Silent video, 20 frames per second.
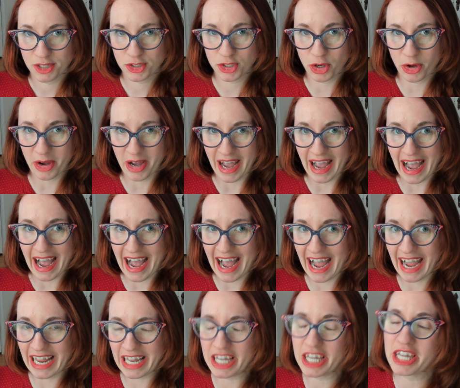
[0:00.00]
So
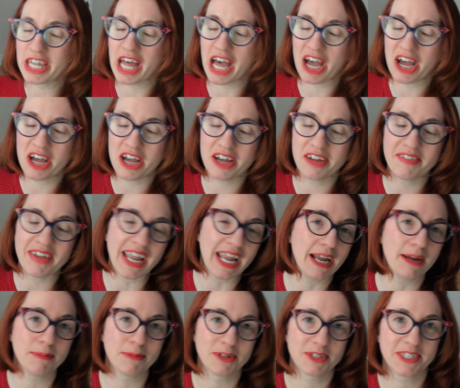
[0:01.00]
I love
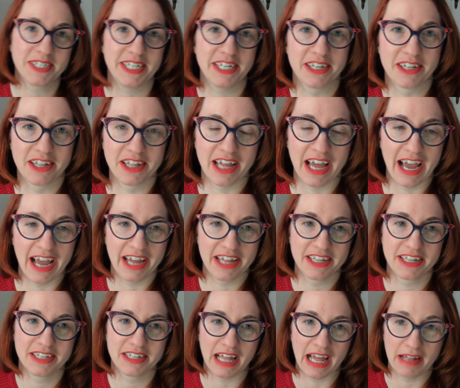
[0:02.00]
Amber Steel
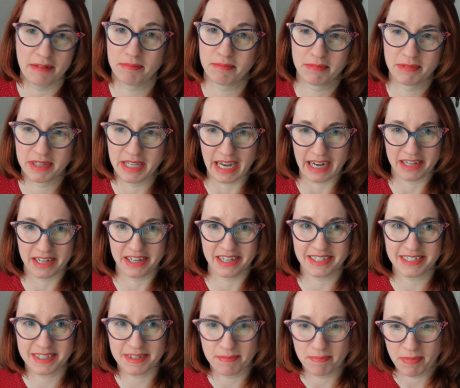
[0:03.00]
deck
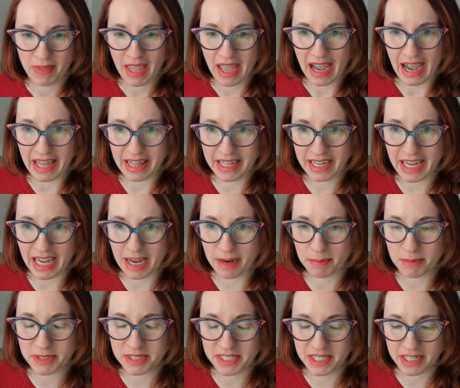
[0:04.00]
lists. I think
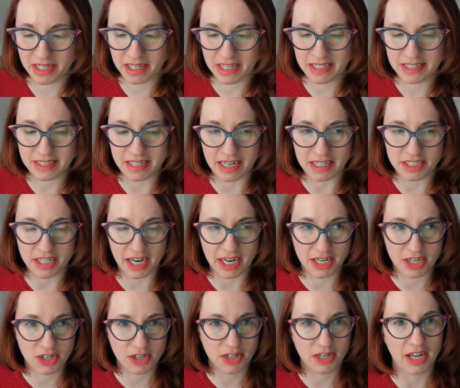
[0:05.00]
Amber Steel is such a
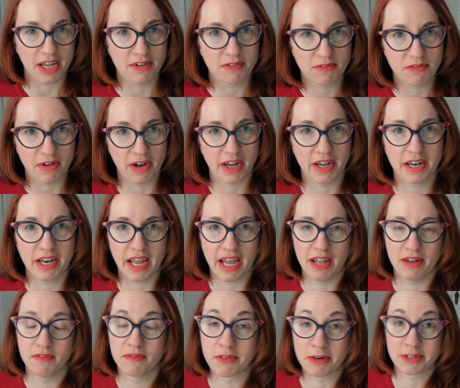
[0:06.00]
good and fun
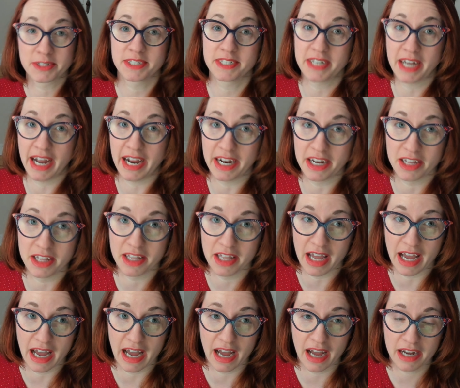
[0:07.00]
and versatile
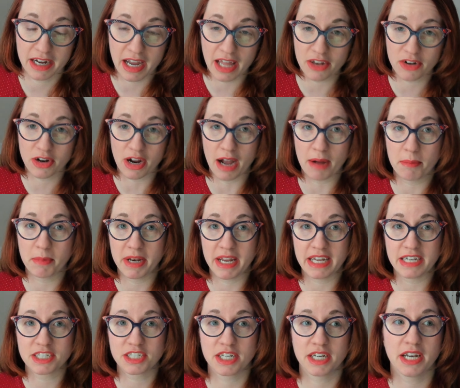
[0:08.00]
color
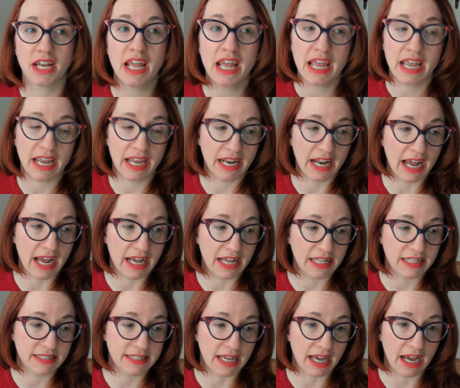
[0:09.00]
combination. It
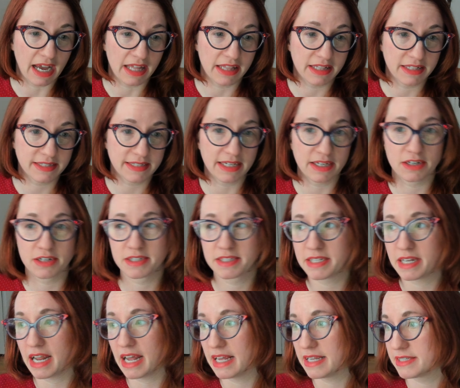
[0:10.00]
has the singers,
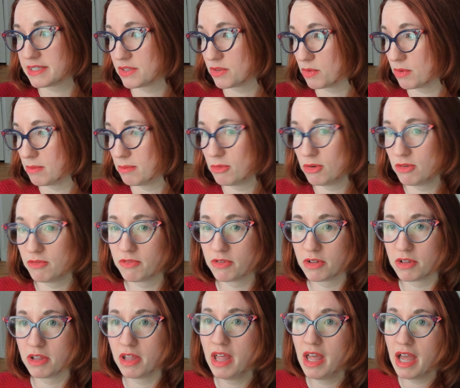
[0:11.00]
it has the
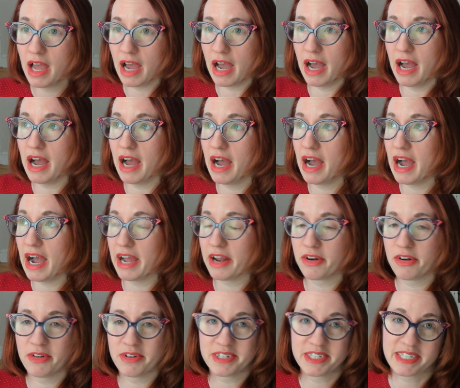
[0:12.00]
removal. I
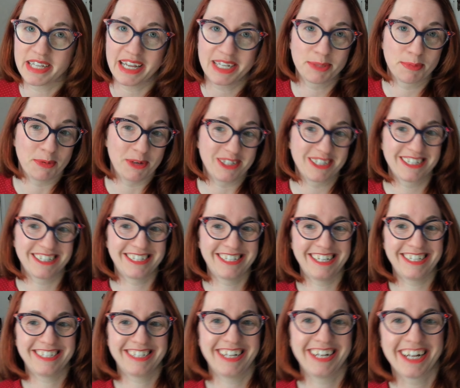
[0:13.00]
don't know, it just has
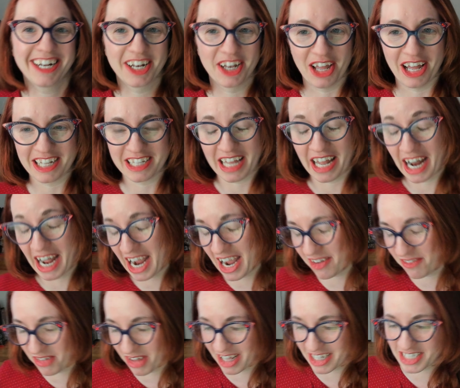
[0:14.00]
princesses in it and I
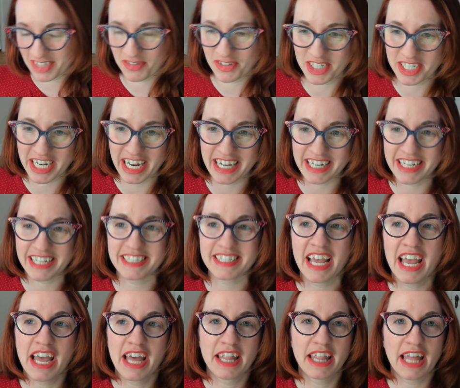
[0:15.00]
have lots of enchanteds.
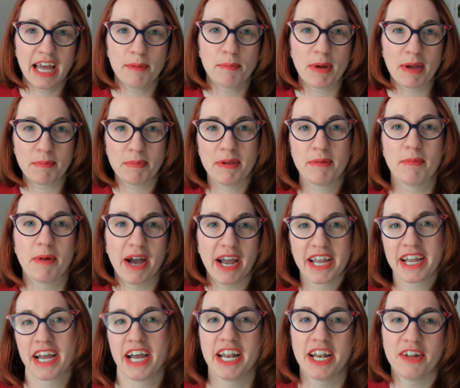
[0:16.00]
That might be
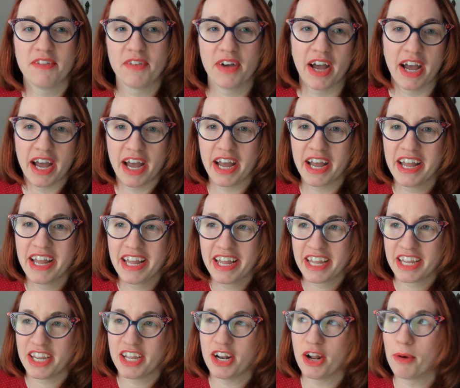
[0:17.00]
my kind
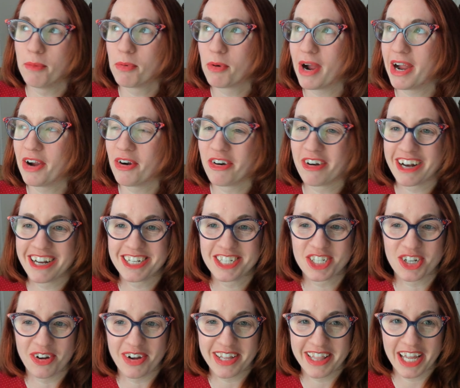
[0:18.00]
of priority
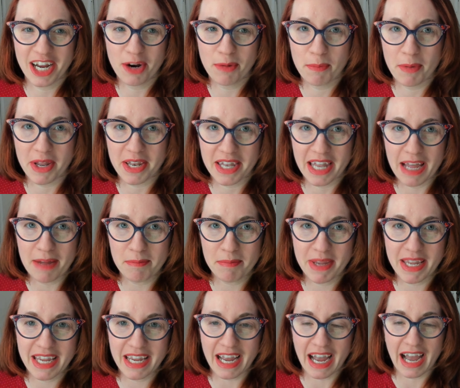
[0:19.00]
showing there. But let
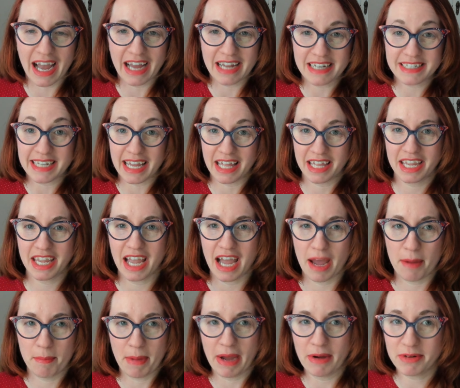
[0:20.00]
me tell you
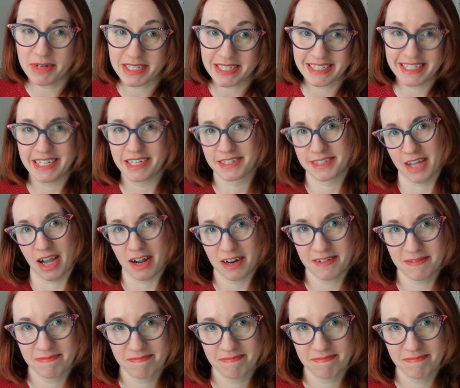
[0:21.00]
about Steel Song.